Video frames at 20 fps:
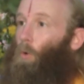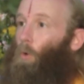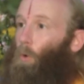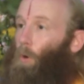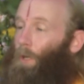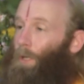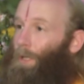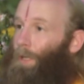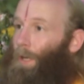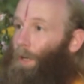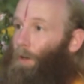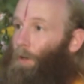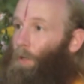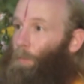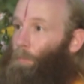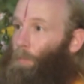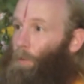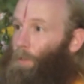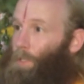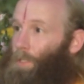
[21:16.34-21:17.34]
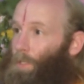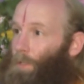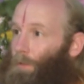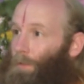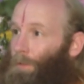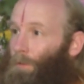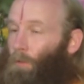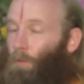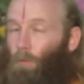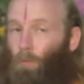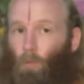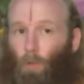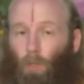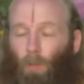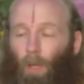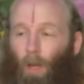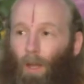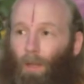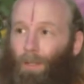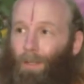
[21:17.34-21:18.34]
ordinary person
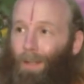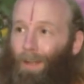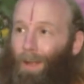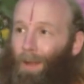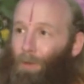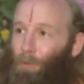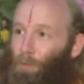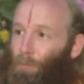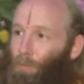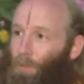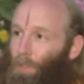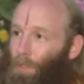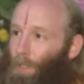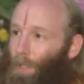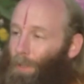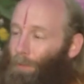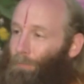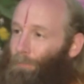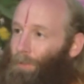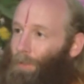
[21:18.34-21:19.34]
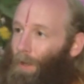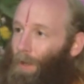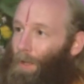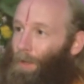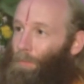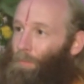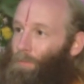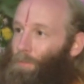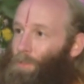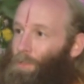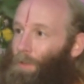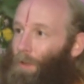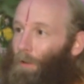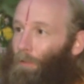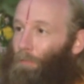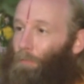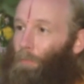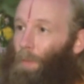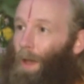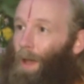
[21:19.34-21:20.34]
with uncountable lifetimes
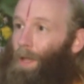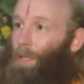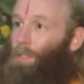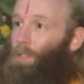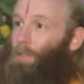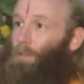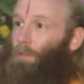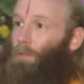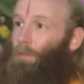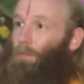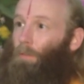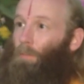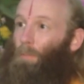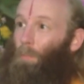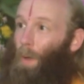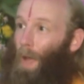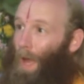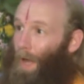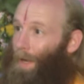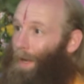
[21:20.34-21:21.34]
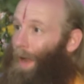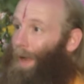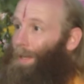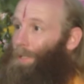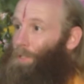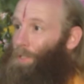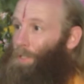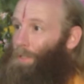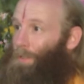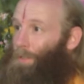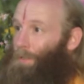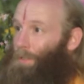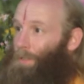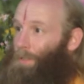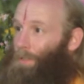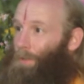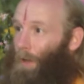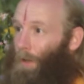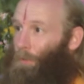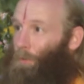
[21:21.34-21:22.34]
of past bad
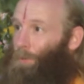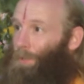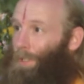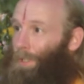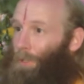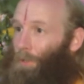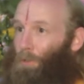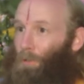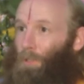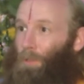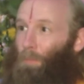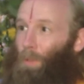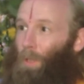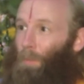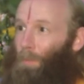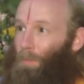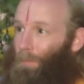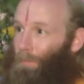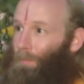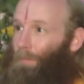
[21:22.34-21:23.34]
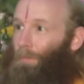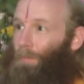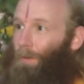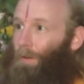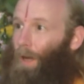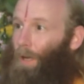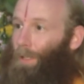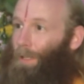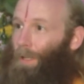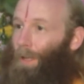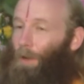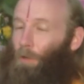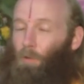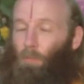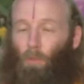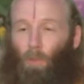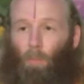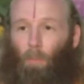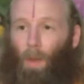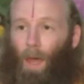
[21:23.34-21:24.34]
actions, not only good, but
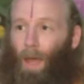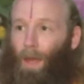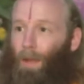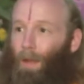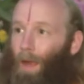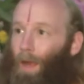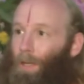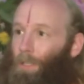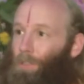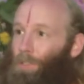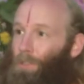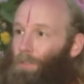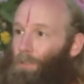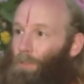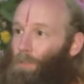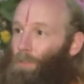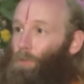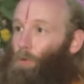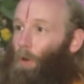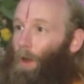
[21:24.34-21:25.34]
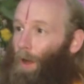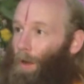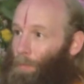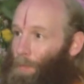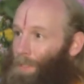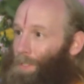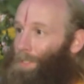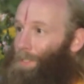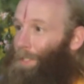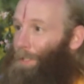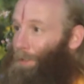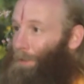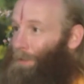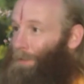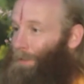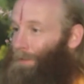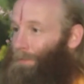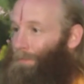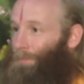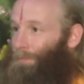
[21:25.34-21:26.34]
uncountable bad actions, so I'm a
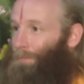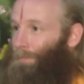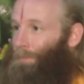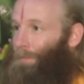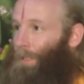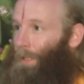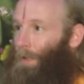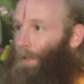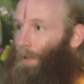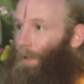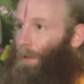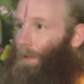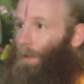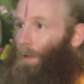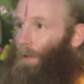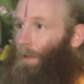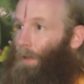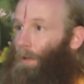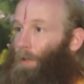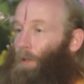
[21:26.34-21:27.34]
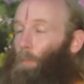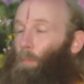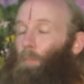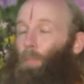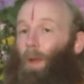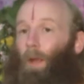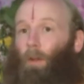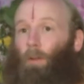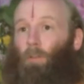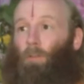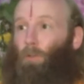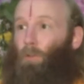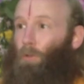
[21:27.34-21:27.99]
sinner, compared to